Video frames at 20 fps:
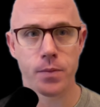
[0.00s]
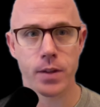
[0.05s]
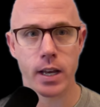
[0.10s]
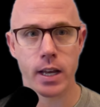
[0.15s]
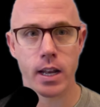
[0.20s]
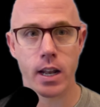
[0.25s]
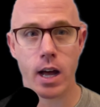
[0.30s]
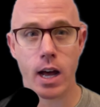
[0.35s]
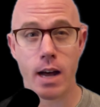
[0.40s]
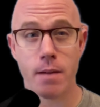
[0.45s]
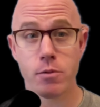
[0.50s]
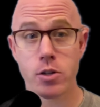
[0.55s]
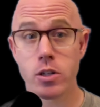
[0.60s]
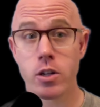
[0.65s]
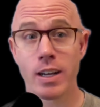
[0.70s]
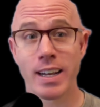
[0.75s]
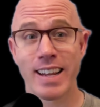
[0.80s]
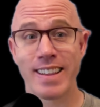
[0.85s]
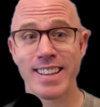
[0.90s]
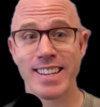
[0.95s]
And I'm just
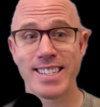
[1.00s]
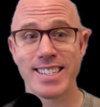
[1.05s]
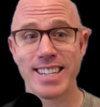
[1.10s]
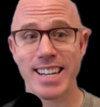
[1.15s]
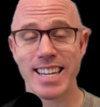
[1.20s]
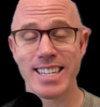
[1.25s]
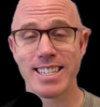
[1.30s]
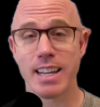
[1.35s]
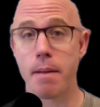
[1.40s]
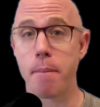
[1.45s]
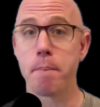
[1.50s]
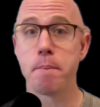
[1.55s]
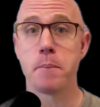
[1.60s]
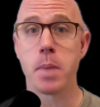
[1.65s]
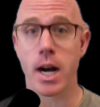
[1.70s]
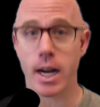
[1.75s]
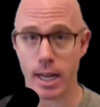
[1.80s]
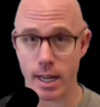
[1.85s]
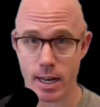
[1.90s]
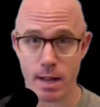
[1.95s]
looking at this as a
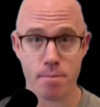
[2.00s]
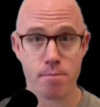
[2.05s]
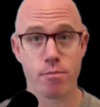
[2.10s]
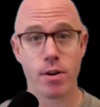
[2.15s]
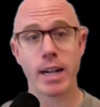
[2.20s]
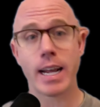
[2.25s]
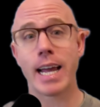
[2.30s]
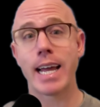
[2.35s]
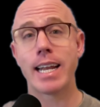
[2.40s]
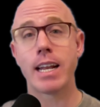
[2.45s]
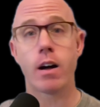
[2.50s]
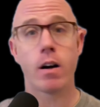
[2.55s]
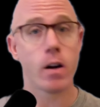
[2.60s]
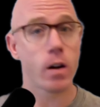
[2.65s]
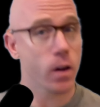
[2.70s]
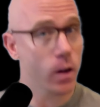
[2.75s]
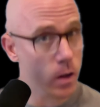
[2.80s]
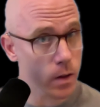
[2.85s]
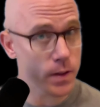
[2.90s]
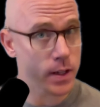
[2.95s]
bucket. I'm bringing in
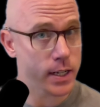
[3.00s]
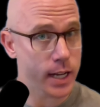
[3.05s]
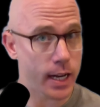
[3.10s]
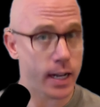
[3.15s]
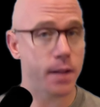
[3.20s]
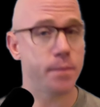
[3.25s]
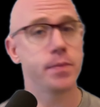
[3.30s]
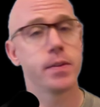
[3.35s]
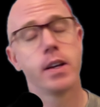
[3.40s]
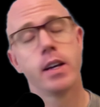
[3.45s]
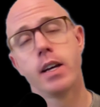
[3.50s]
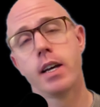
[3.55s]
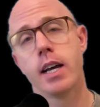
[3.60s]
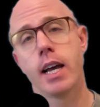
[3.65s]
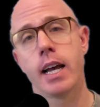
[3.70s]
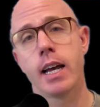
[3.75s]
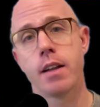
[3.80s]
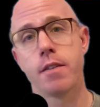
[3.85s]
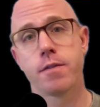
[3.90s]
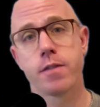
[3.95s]
all the data,
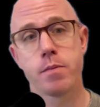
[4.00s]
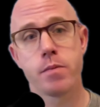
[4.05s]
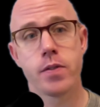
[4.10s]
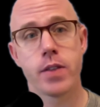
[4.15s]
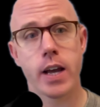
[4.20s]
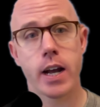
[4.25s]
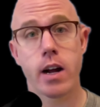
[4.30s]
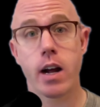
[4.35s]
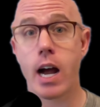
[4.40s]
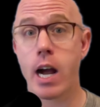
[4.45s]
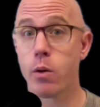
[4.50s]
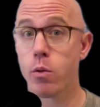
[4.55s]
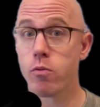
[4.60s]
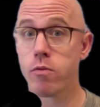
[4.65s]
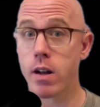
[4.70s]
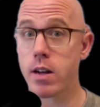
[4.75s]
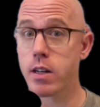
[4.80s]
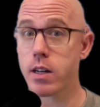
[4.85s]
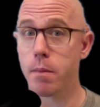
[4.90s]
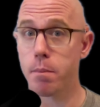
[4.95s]
and from there, I will
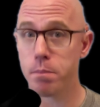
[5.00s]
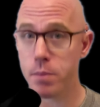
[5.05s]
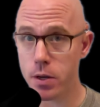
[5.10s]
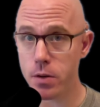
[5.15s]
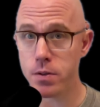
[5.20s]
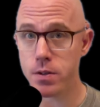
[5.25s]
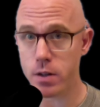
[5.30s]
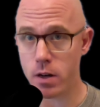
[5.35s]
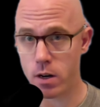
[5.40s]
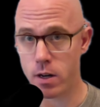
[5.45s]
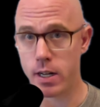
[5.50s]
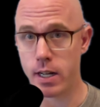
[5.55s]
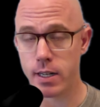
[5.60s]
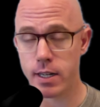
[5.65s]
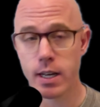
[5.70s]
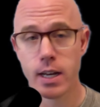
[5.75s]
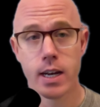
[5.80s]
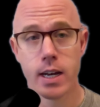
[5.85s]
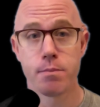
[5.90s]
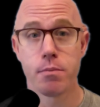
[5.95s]
run compute on it.
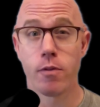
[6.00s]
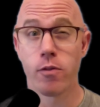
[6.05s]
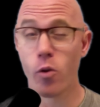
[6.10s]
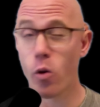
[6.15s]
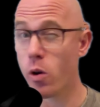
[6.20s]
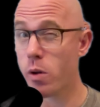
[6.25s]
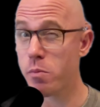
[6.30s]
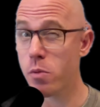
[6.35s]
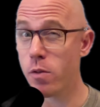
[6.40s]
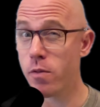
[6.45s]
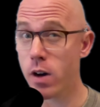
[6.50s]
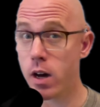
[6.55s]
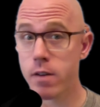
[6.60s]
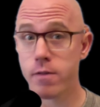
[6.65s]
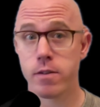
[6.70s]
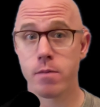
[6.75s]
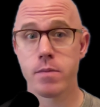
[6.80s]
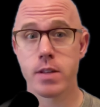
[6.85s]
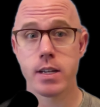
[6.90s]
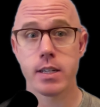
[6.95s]
Before we move on
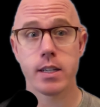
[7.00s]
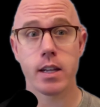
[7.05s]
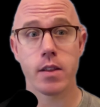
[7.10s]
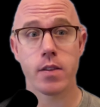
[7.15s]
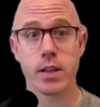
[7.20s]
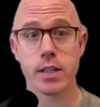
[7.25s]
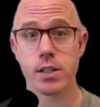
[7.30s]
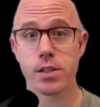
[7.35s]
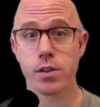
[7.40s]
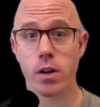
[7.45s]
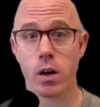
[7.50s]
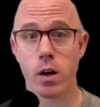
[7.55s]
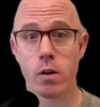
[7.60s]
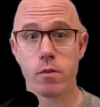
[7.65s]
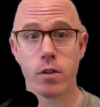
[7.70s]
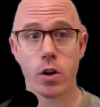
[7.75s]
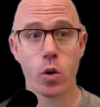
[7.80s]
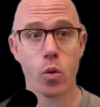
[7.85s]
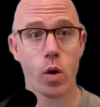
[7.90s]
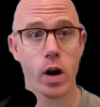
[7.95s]
from this, this is all
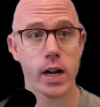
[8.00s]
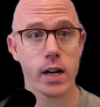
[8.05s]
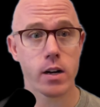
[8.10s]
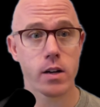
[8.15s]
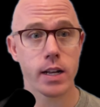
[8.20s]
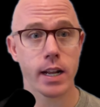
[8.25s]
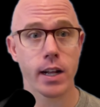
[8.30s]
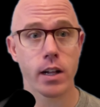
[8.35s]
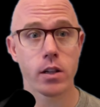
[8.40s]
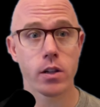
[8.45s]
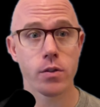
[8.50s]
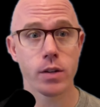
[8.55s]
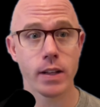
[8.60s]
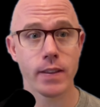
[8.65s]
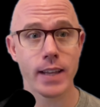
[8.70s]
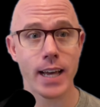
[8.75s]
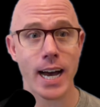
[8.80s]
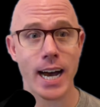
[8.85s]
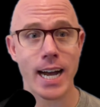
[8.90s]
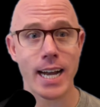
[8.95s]
required, including
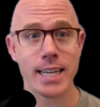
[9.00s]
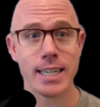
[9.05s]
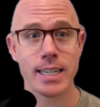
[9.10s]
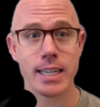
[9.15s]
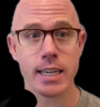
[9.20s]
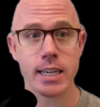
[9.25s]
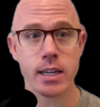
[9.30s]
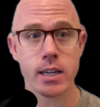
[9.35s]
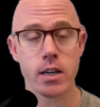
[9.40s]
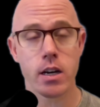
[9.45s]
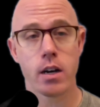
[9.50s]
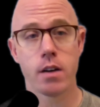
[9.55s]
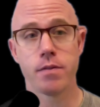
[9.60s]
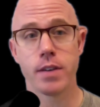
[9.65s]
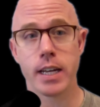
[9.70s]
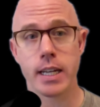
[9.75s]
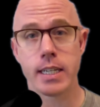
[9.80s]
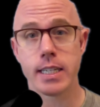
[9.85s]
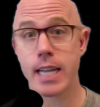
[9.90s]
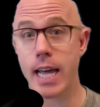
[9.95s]
the ID of
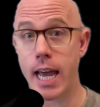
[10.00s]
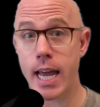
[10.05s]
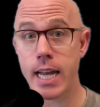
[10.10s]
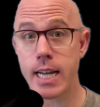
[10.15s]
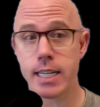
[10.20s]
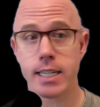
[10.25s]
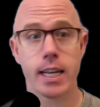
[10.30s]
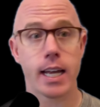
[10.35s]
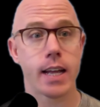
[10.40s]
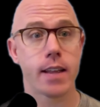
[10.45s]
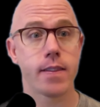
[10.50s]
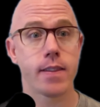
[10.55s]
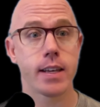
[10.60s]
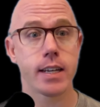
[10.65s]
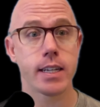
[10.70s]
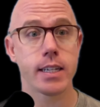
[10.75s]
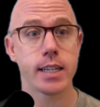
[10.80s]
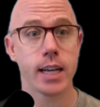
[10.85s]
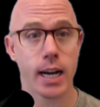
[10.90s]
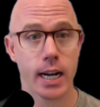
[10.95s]
int8 and
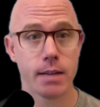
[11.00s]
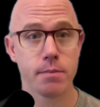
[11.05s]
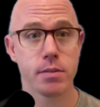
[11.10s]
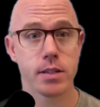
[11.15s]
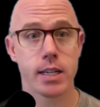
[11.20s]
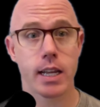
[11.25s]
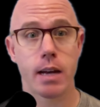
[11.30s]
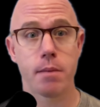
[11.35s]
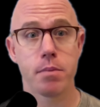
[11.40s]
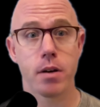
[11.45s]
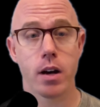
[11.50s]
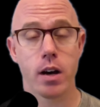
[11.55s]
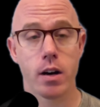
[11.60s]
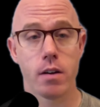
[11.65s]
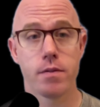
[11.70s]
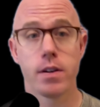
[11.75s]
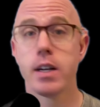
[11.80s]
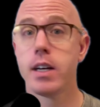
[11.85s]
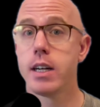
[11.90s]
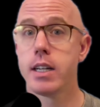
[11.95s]
the timestamp
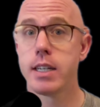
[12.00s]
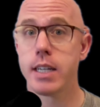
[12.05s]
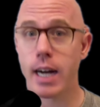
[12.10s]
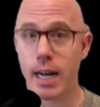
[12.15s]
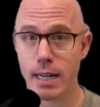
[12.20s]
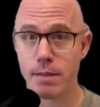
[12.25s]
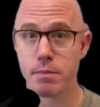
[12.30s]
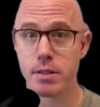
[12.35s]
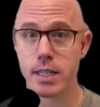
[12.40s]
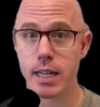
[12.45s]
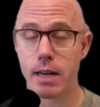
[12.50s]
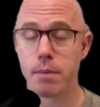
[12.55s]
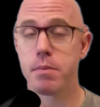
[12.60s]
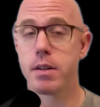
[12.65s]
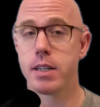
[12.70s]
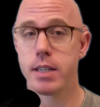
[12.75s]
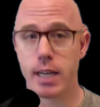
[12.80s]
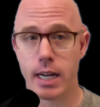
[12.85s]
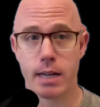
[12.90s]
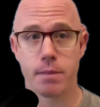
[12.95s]
of timestamp
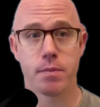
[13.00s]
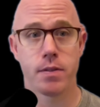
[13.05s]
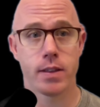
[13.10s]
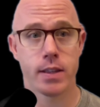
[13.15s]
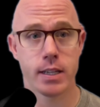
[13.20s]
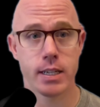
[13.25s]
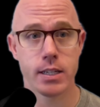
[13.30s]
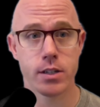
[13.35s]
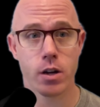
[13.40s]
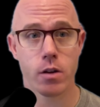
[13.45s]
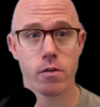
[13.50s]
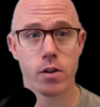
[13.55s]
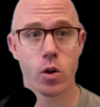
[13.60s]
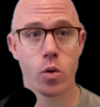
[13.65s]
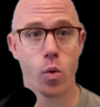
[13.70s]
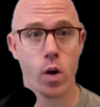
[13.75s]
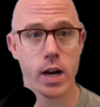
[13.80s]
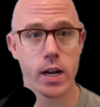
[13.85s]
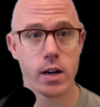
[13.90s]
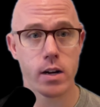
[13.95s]
type. These are
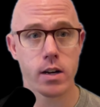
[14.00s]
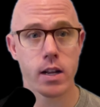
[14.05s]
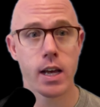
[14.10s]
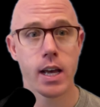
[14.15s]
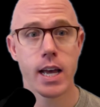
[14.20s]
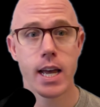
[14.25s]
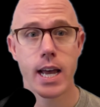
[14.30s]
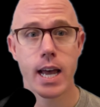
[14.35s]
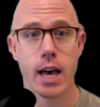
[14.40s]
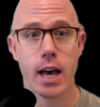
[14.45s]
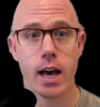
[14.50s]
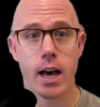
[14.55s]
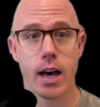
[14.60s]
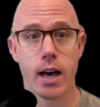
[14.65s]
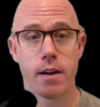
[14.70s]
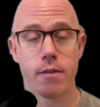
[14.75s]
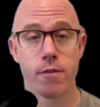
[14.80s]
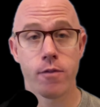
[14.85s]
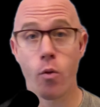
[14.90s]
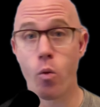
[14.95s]
required
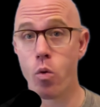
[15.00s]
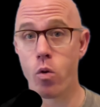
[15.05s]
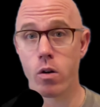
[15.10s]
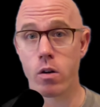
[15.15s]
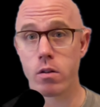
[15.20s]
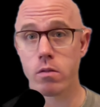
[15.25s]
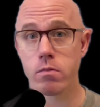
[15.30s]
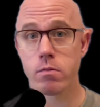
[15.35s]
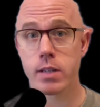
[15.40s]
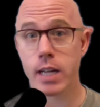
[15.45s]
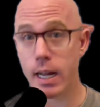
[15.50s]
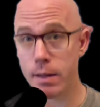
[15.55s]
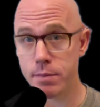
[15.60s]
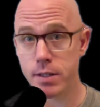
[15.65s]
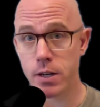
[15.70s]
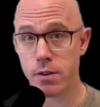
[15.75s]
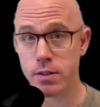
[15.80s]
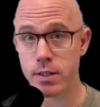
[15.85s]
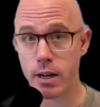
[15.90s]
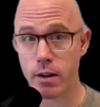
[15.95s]
for time
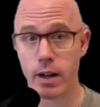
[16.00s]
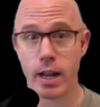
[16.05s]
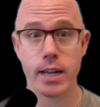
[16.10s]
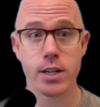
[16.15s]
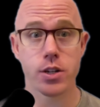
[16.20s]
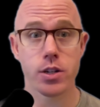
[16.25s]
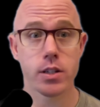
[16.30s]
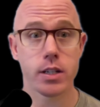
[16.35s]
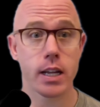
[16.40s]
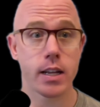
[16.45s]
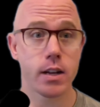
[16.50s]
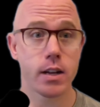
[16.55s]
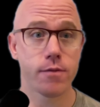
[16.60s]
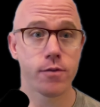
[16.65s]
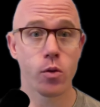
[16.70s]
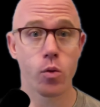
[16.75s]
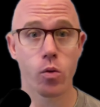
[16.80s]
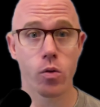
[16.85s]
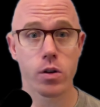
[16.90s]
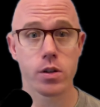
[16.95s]
series and aggregations, and of
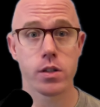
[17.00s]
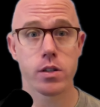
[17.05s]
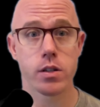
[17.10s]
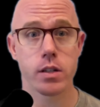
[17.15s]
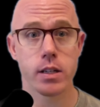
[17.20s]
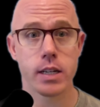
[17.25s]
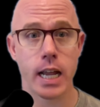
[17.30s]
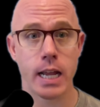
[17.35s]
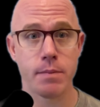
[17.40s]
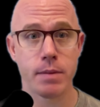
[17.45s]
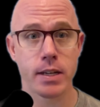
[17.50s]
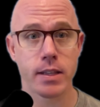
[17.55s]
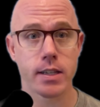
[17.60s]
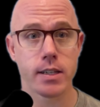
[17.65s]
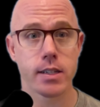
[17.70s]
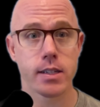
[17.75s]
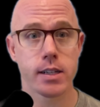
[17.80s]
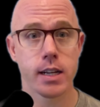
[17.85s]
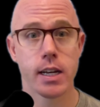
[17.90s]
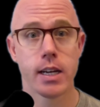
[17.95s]
course, naming
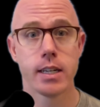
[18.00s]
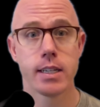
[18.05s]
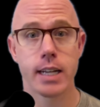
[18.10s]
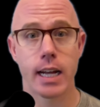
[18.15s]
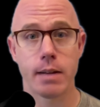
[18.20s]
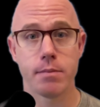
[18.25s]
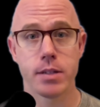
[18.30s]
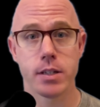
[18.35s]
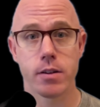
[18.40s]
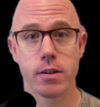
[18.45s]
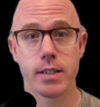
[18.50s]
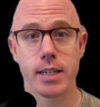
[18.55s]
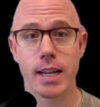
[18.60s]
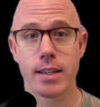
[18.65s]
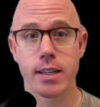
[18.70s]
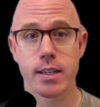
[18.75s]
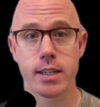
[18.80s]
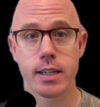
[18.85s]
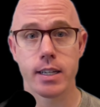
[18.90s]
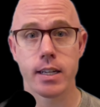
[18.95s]
this time series
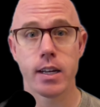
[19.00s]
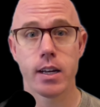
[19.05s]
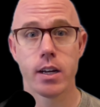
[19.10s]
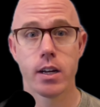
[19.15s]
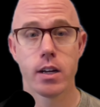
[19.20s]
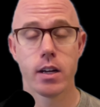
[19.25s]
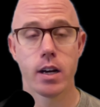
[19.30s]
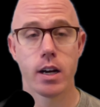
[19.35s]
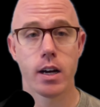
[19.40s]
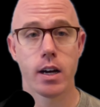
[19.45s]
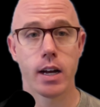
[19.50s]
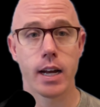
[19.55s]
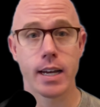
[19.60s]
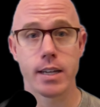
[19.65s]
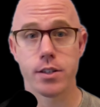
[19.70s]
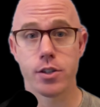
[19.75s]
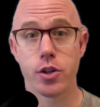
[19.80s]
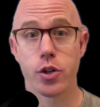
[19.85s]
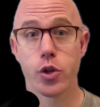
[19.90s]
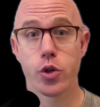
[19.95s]
entity
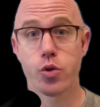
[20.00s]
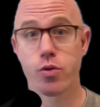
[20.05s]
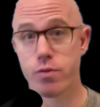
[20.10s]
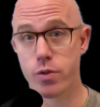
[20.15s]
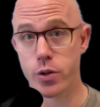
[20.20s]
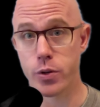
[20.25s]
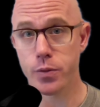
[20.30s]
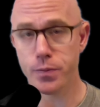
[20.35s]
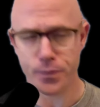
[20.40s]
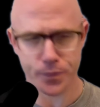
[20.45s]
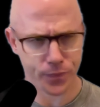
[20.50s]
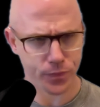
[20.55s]
as true.